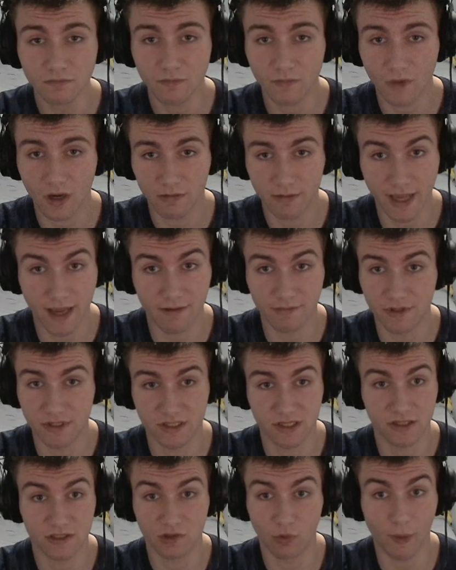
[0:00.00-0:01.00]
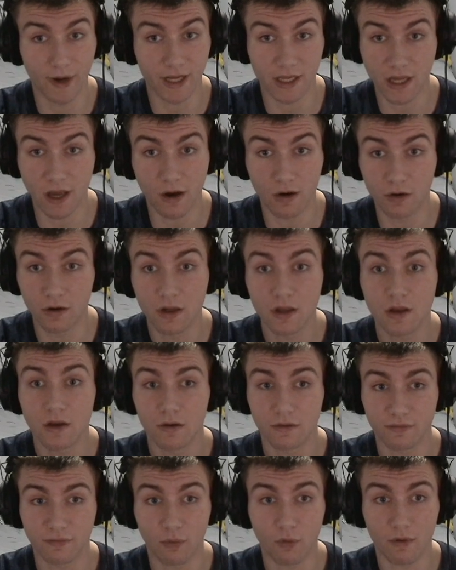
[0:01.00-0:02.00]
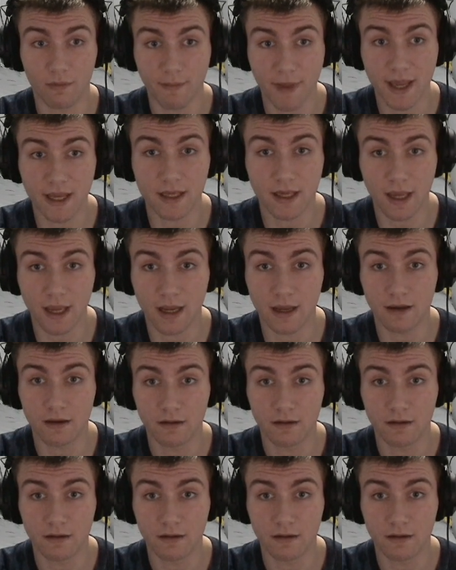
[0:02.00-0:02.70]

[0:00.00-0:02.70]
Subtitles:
yeah, this is the way to go for making